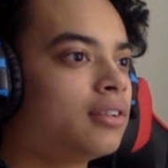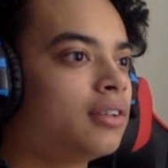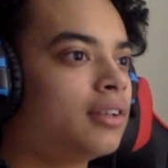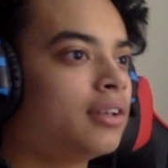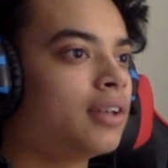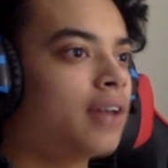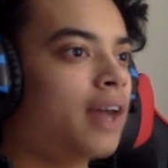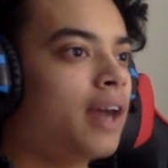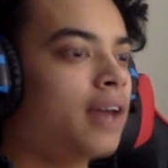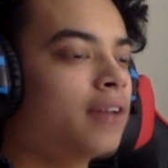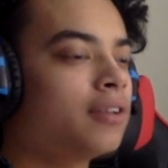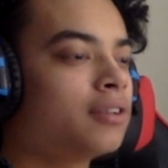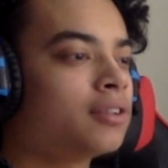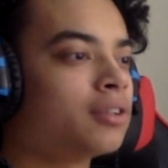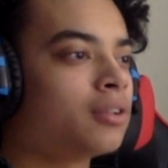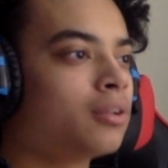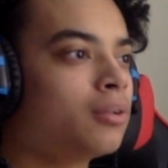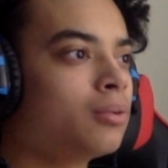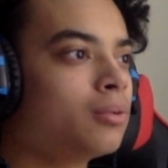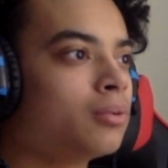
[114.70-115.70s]
ass laser. Actors
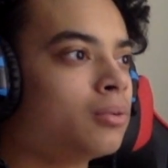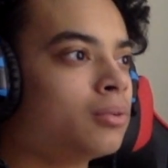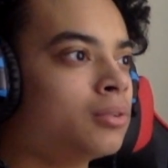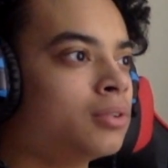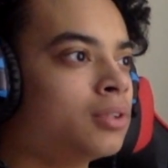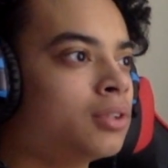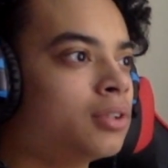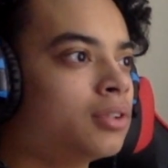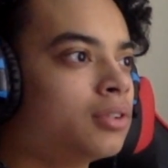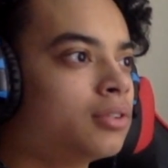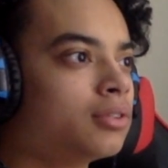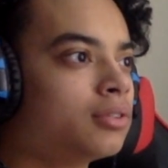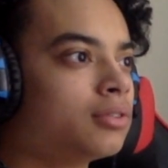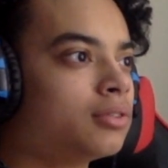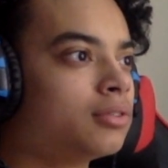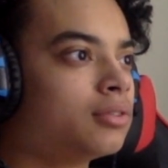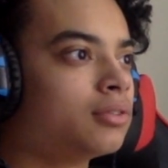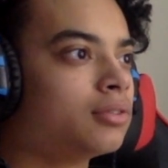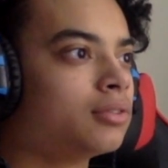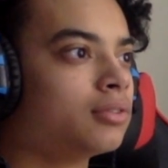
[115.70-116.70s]
are old. Let's just
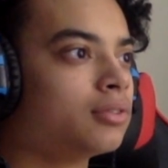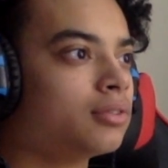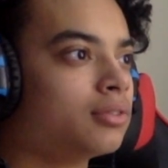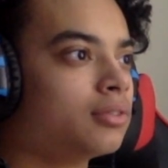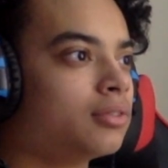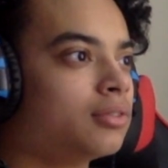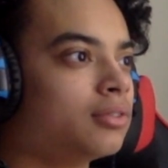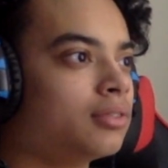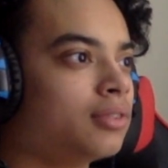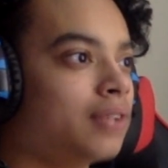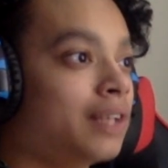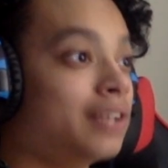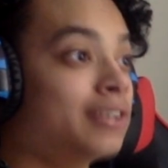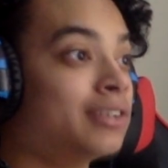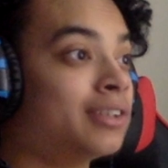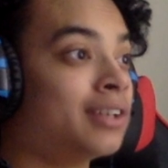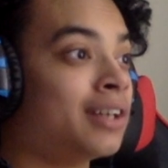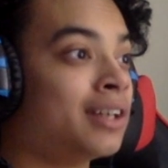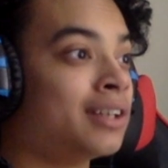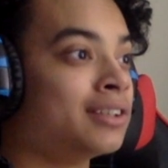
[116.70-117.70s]
stick with calling it heat vision.
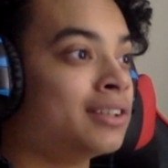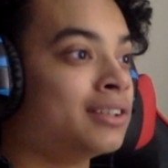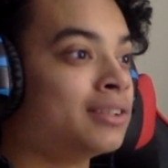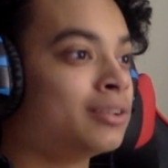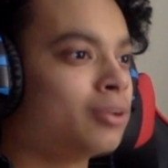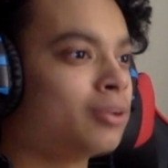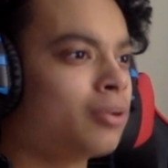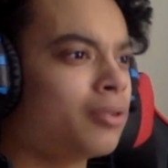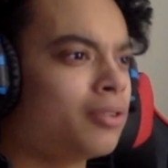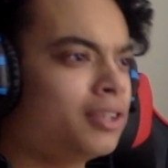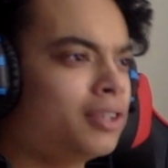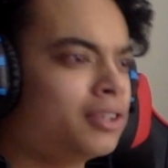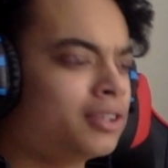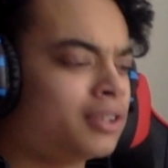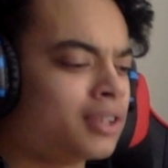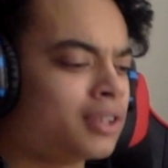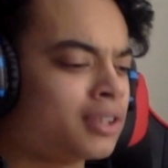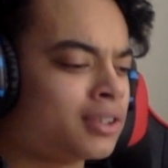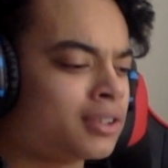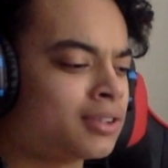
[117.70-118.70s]
Laser eyes. What's wrong with
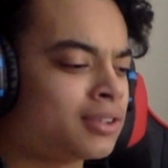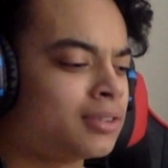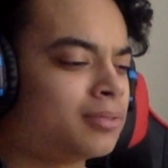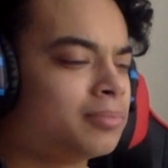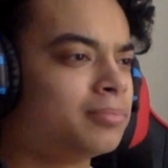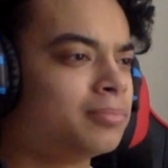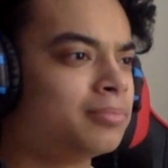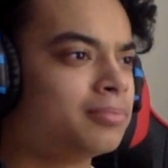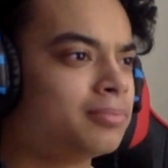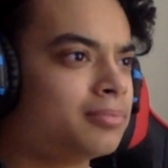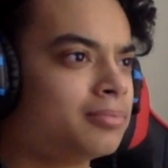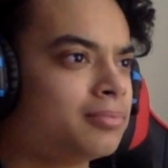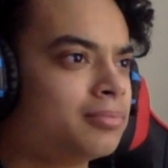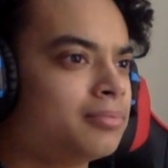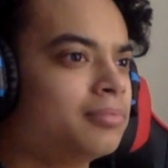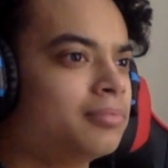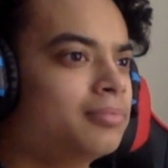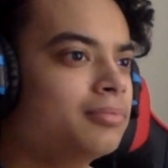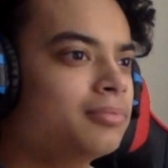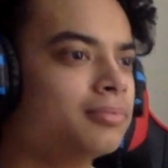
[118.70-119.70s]
laser eyes? And
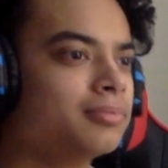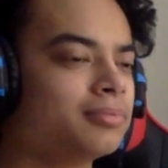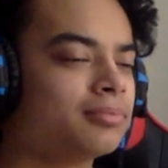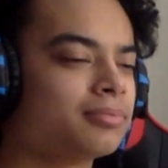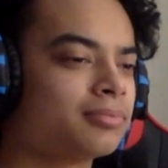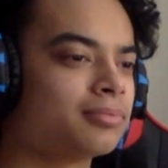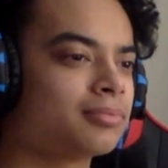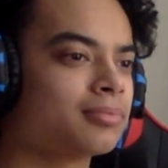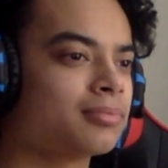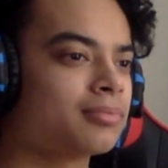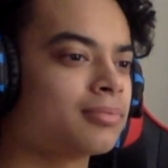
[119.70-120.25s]
don't be so sure.